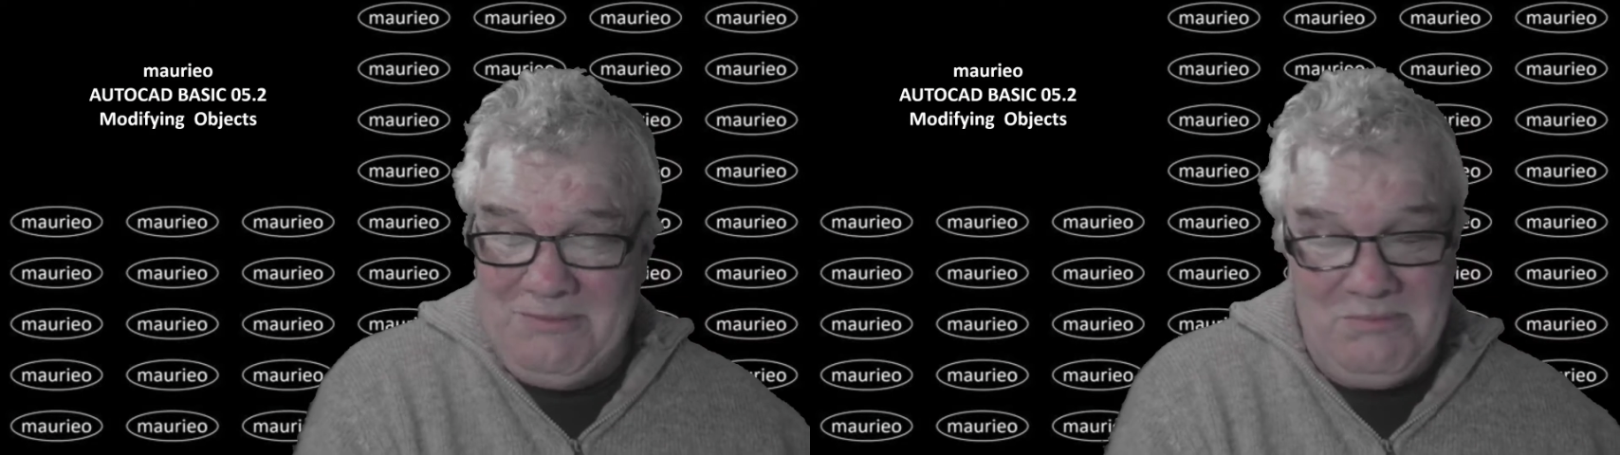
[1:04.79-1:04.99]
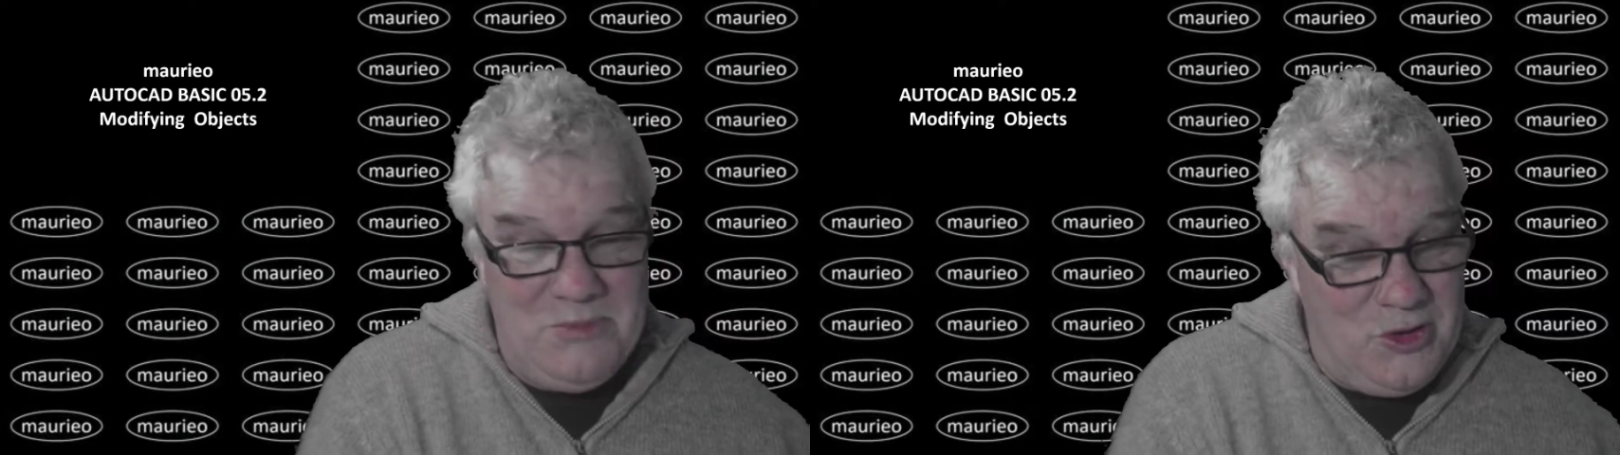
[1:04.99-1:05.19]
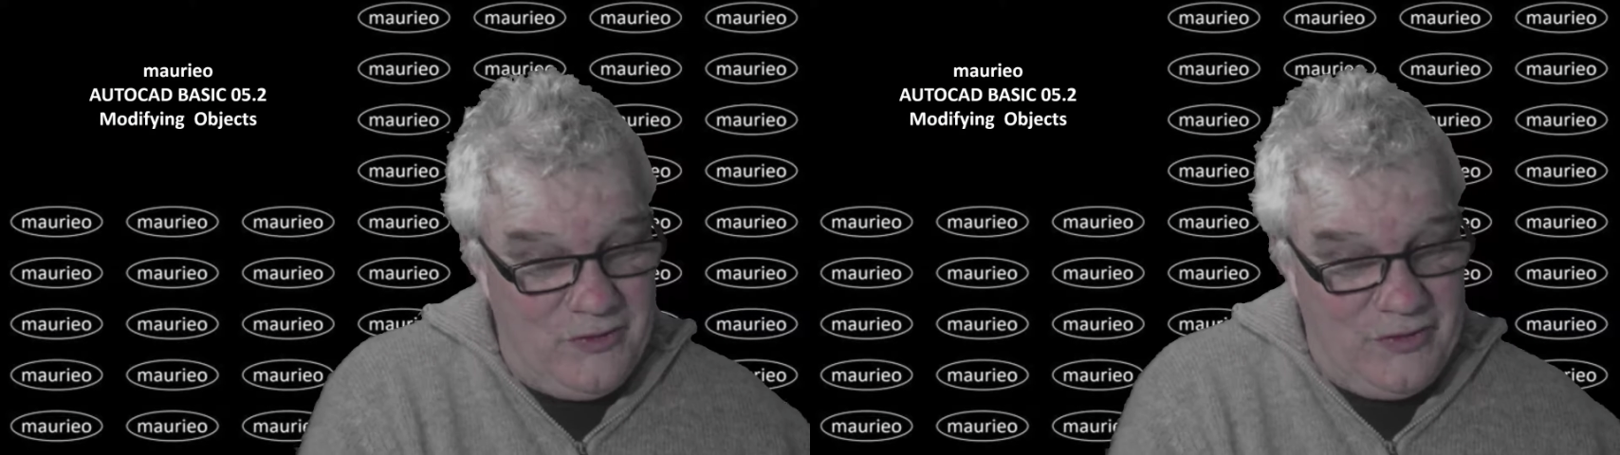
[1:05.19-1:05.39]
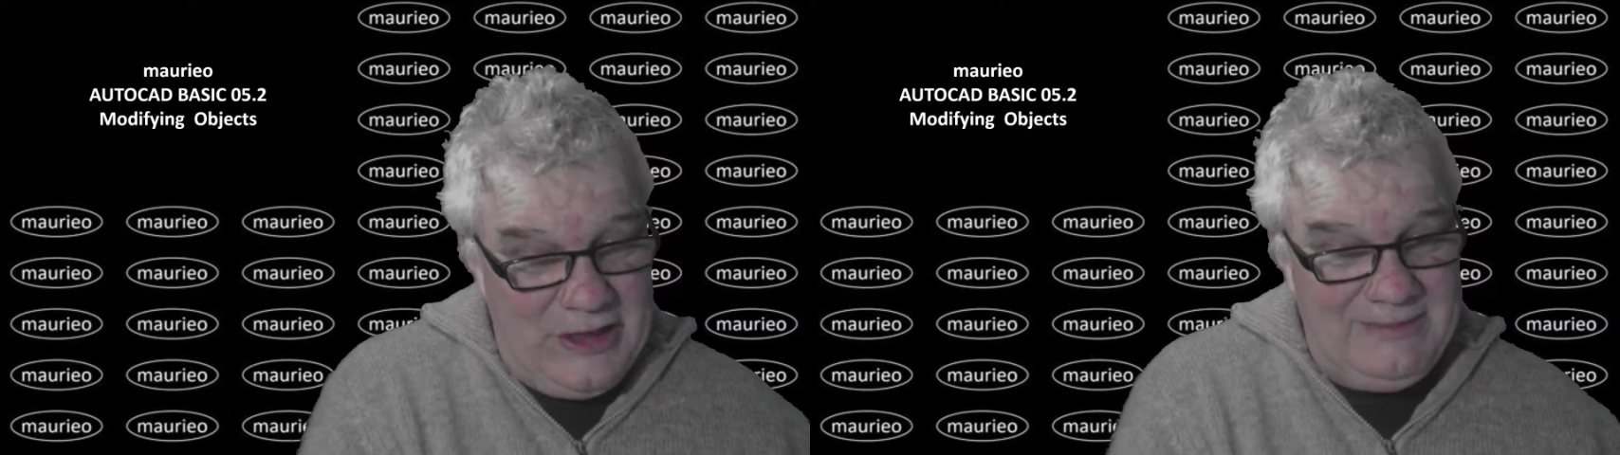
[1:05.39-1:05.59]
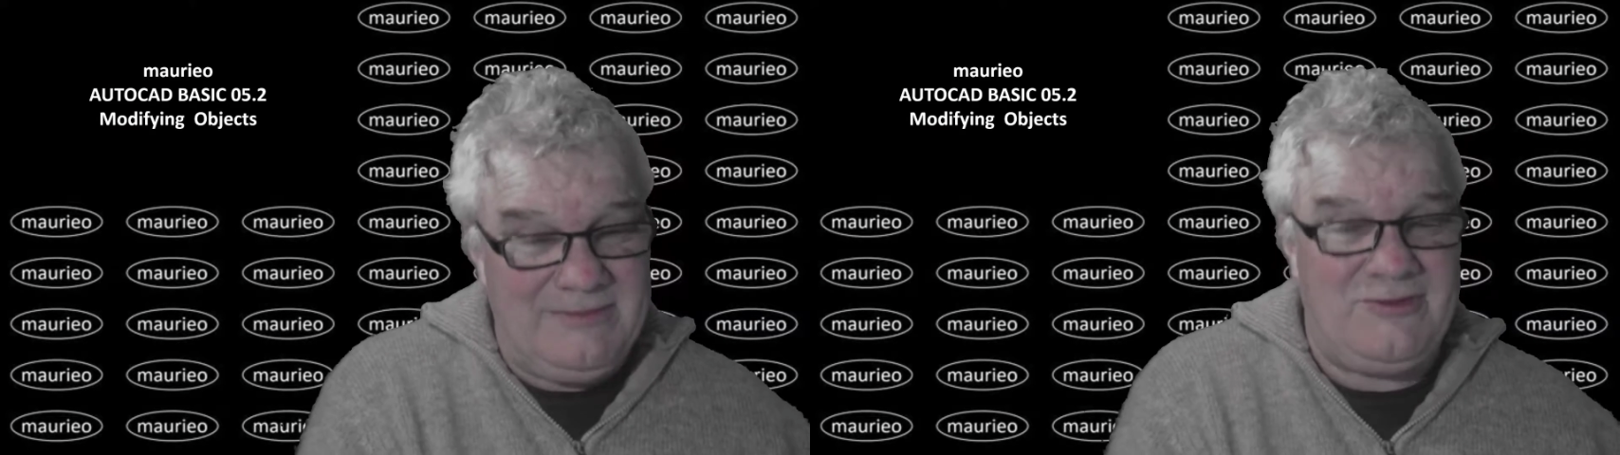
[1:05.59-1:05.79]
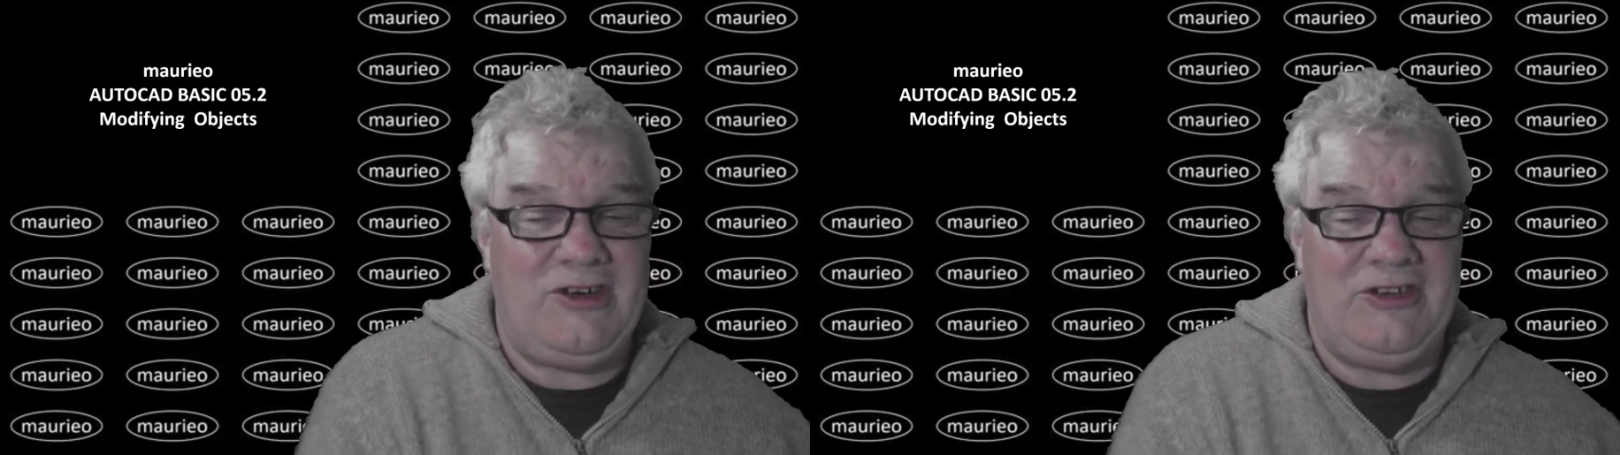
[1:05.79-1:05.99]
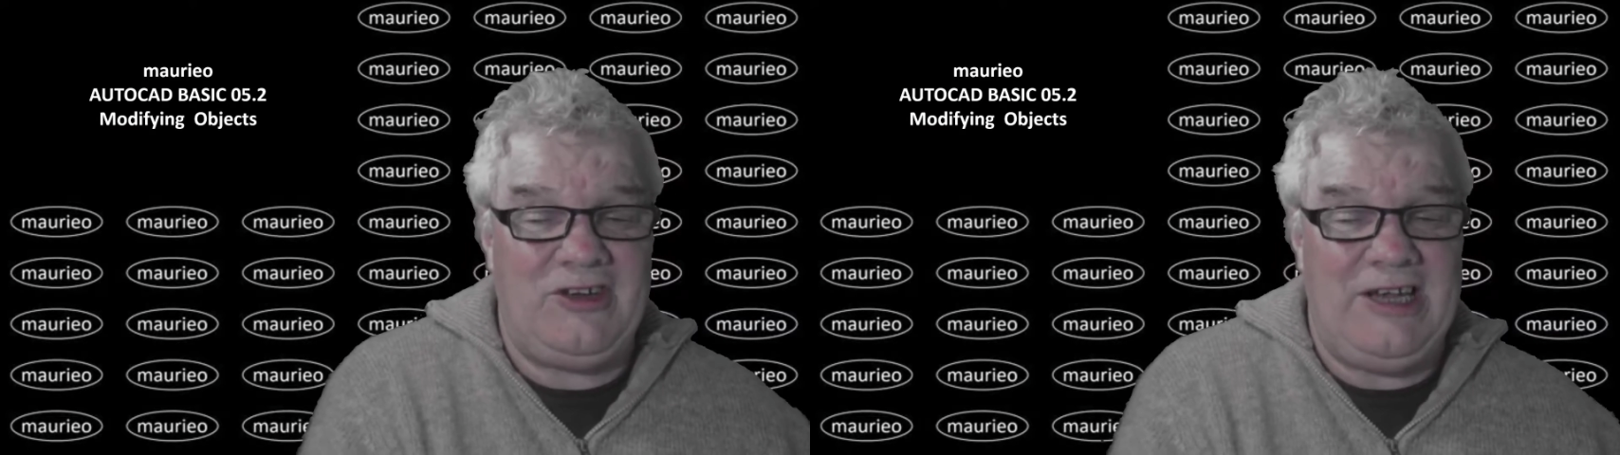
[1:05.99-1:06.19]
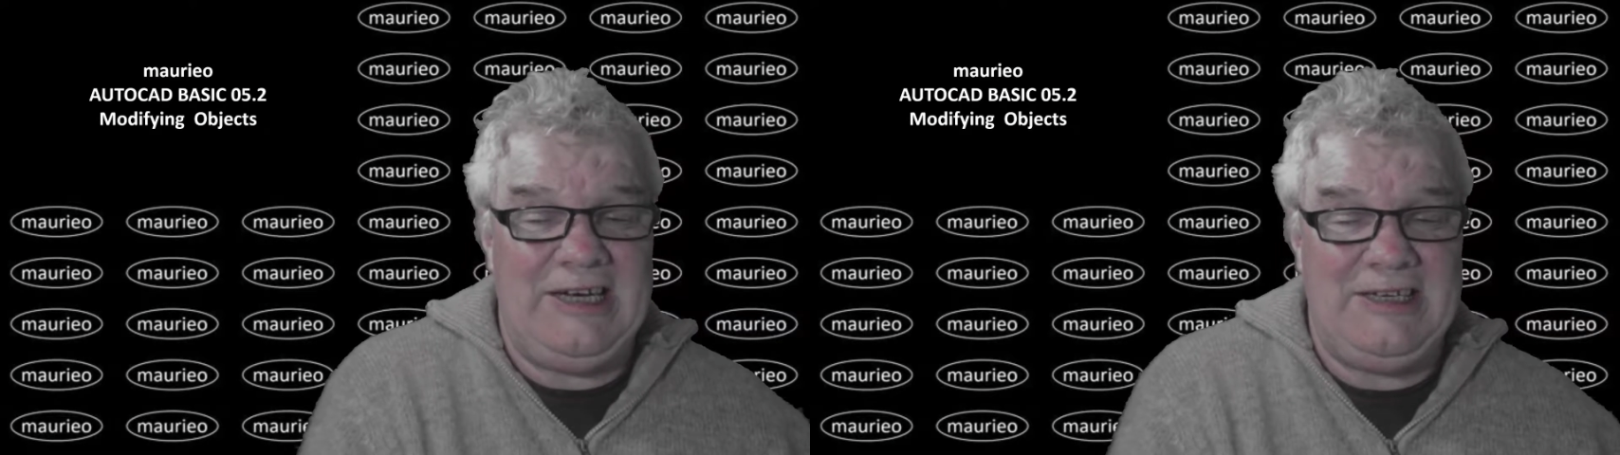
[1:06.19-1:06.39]
Moving,
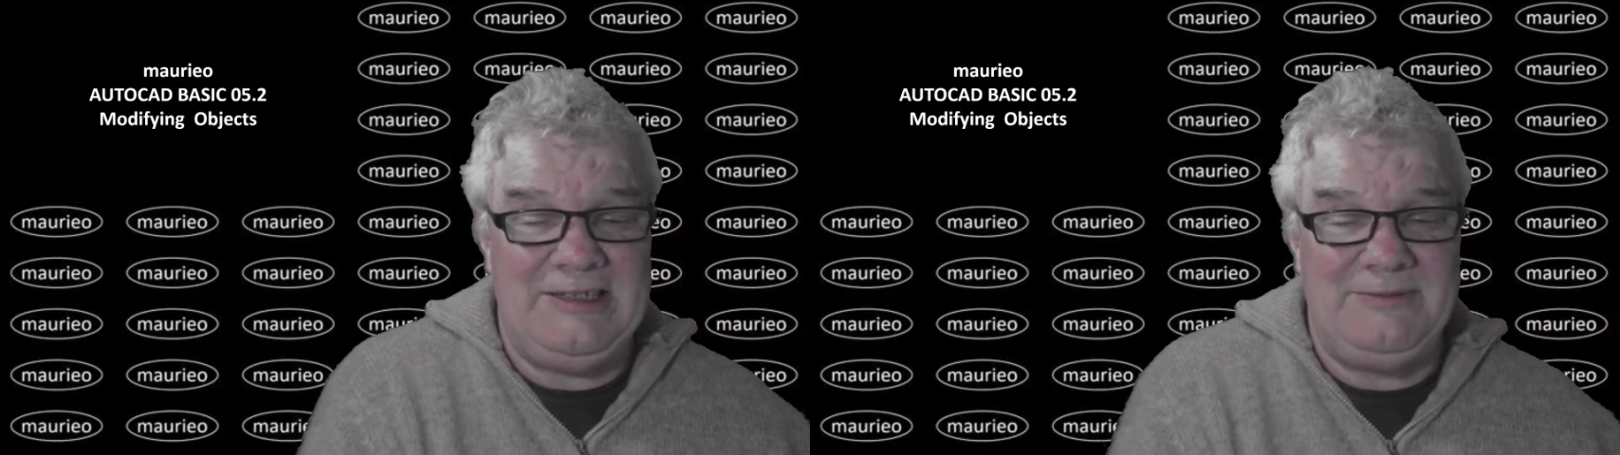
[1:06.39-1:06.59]
translating,